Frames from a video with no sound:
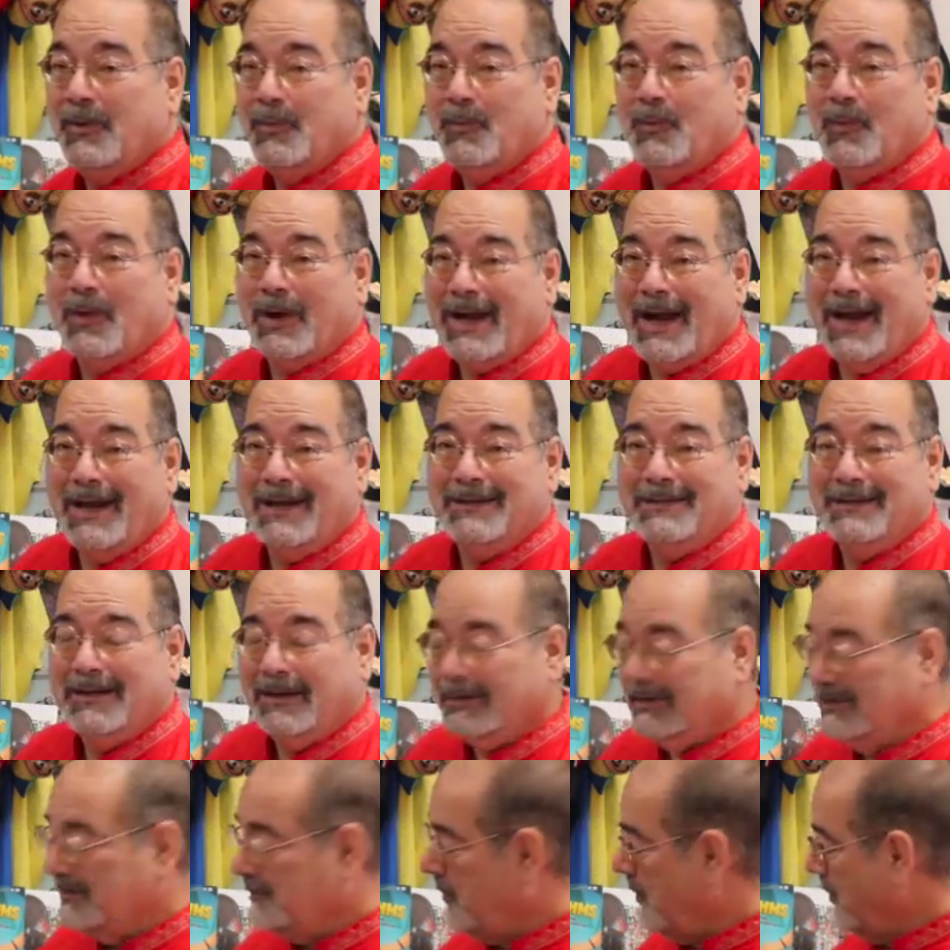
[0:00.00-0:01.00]
we're kind of
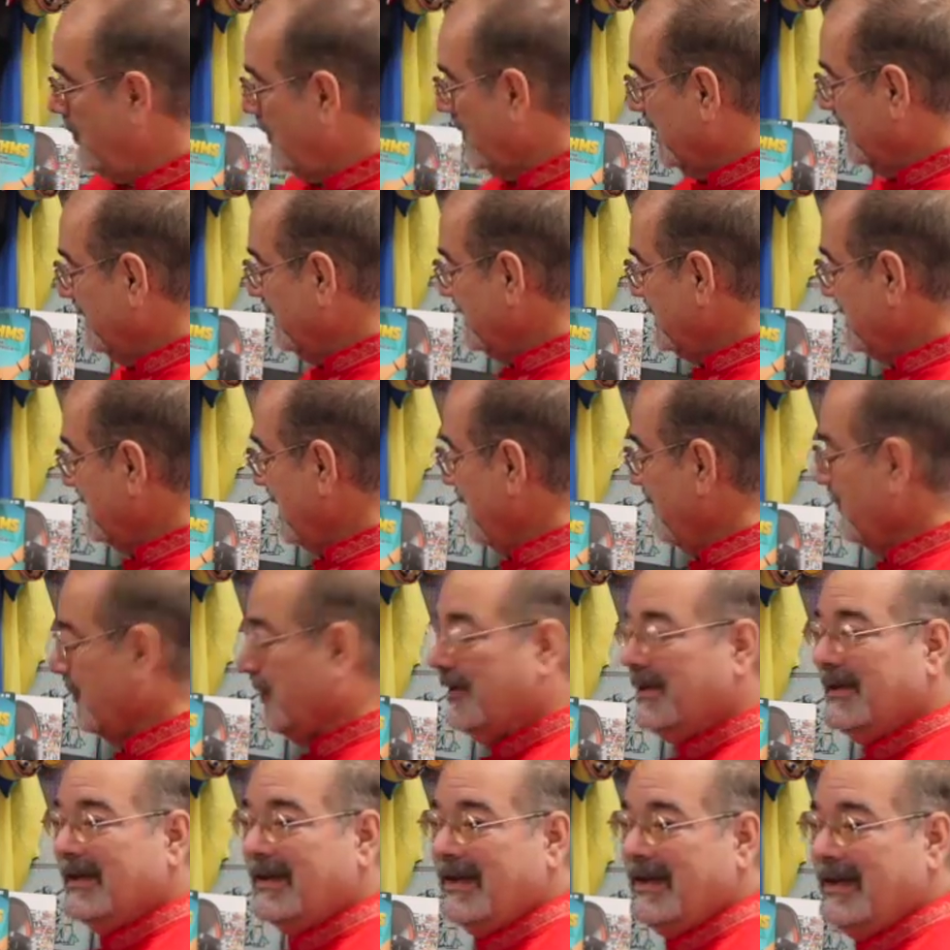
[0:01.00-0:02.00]
dull and boring. Let's say we're
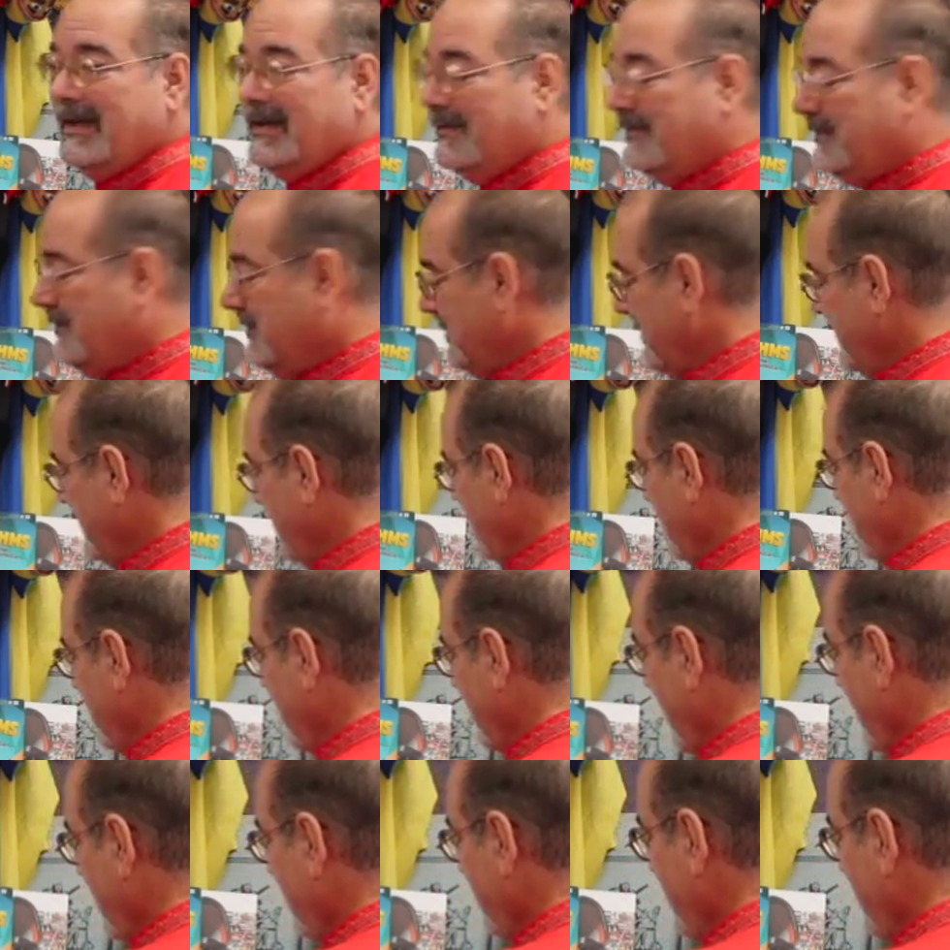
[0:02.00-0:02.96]
in the key of G and